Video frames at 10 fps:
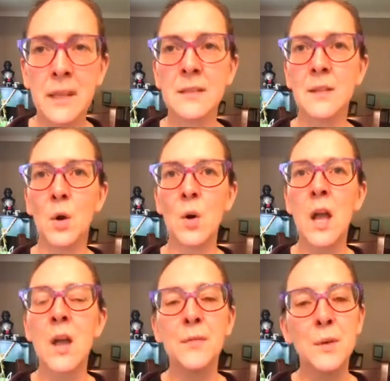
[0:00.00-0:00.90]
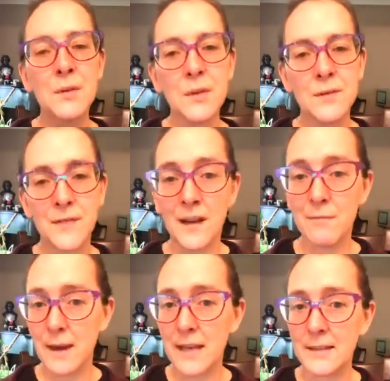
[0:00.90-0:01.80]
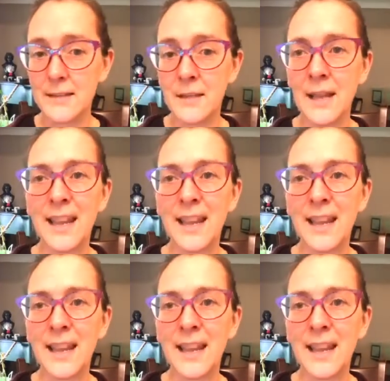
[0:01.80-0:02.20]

So those are the 5 ways.